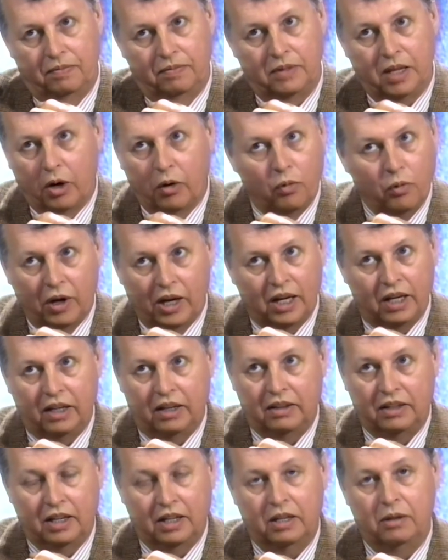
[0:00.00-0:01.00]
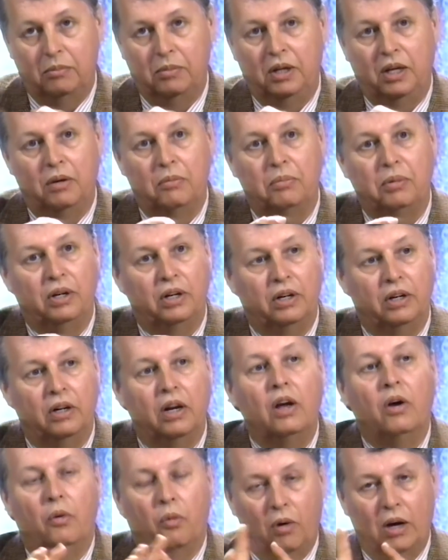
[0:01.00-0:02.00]
No way that can be impaired.
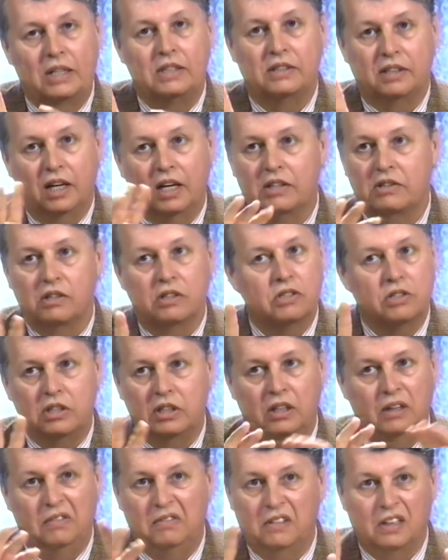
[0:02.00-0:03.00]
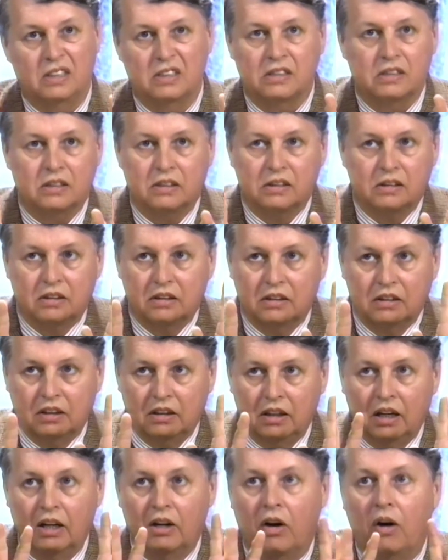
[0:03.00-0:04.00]
Once that's achieved, it's,
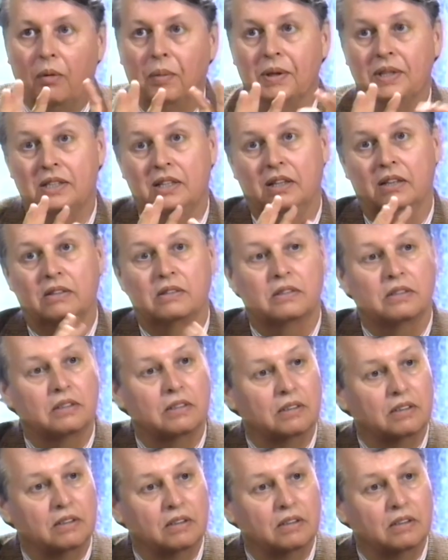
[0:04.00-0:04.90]
it always is.